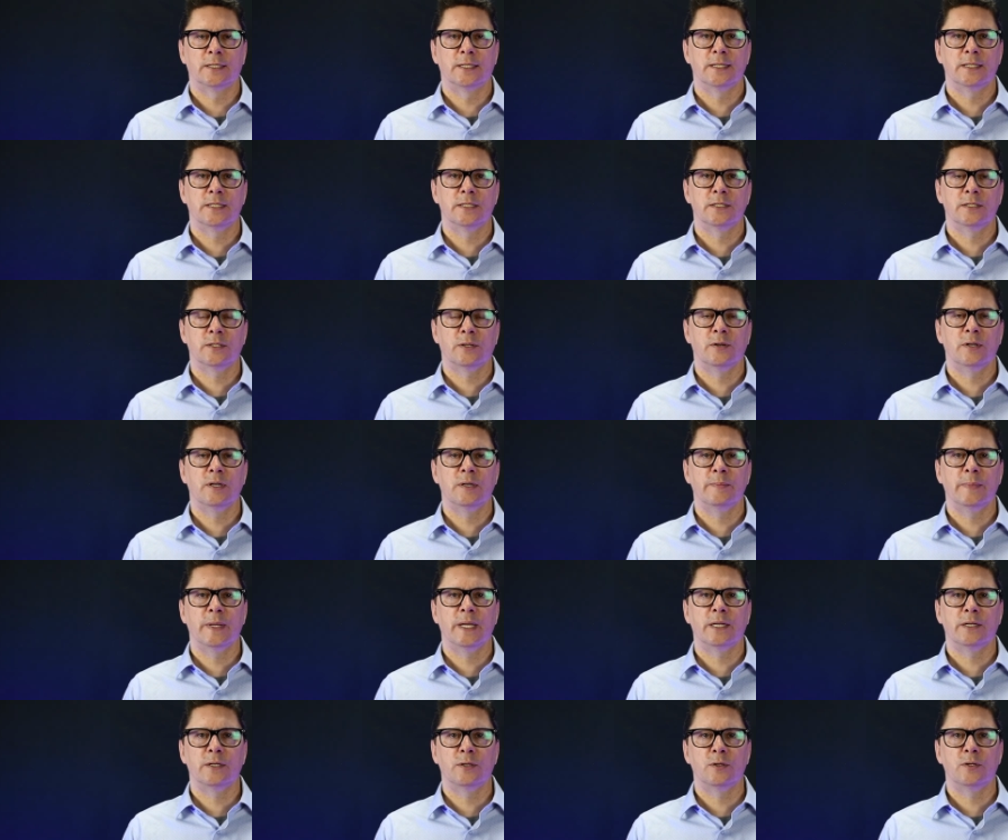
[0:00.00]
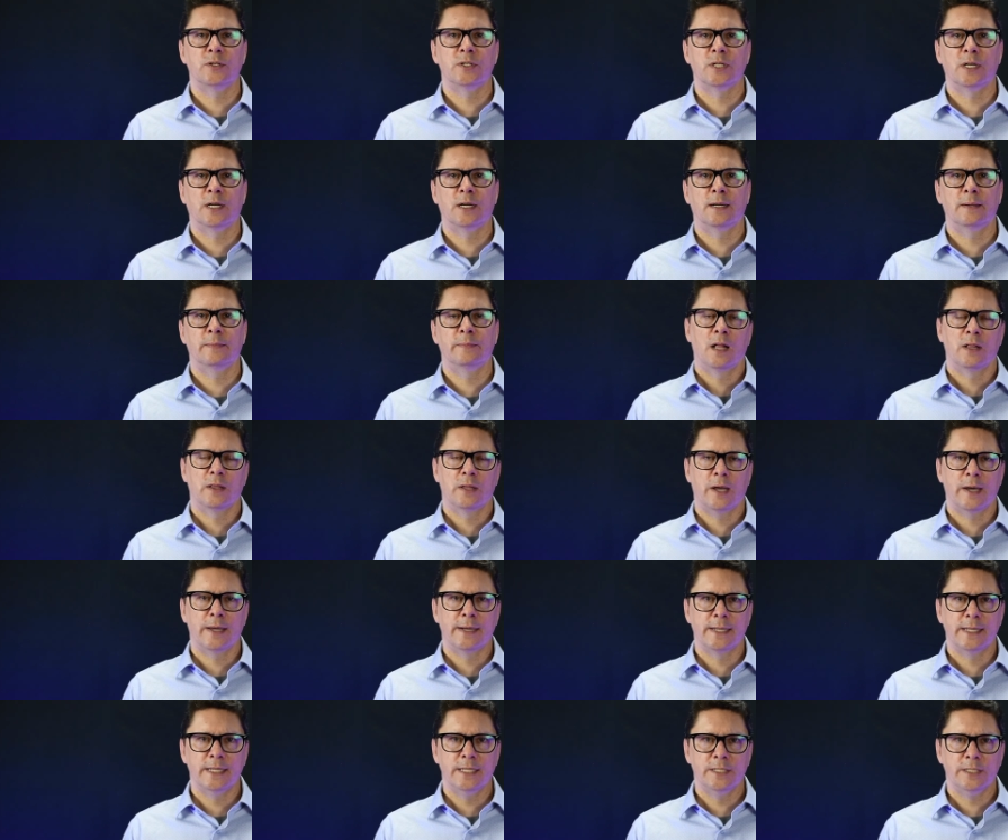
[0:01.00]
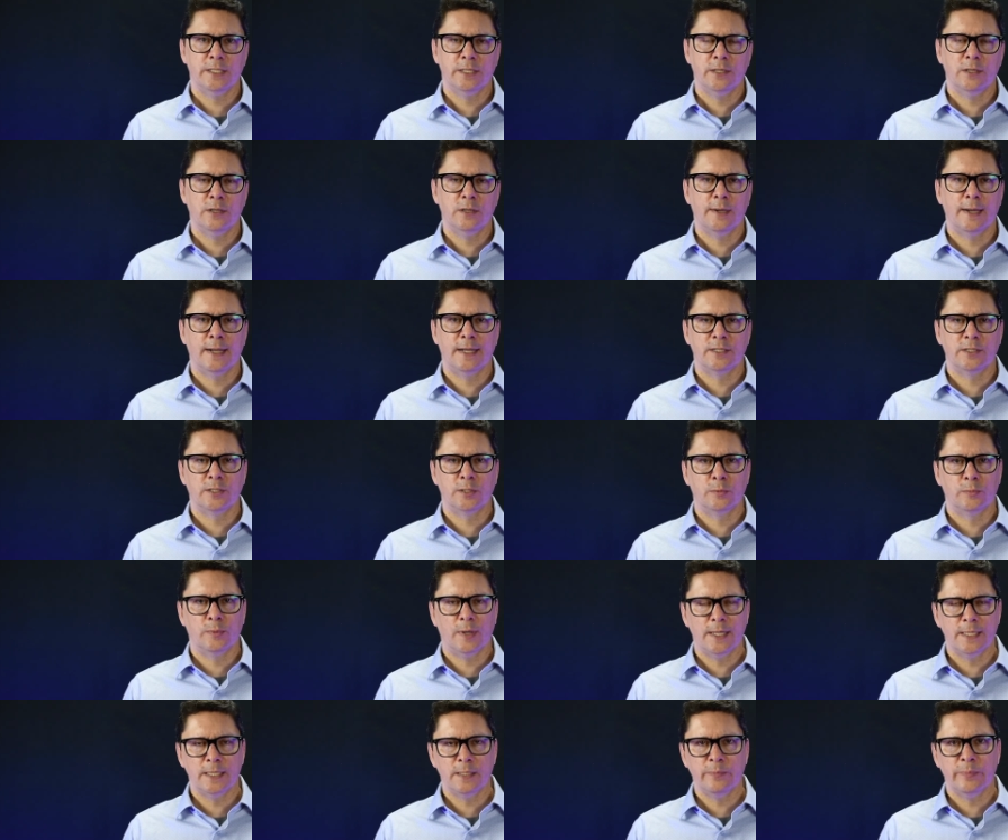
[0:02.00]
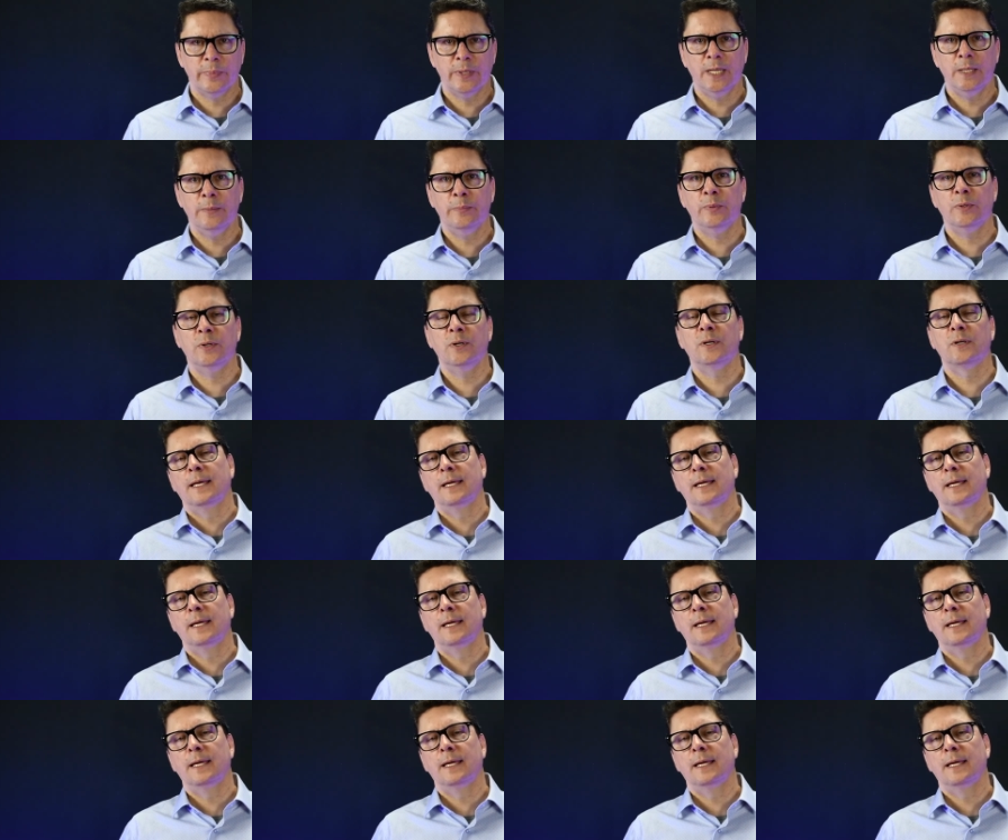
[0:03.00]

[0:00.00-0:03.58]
This is going to make your job a lot easier as you write the paper,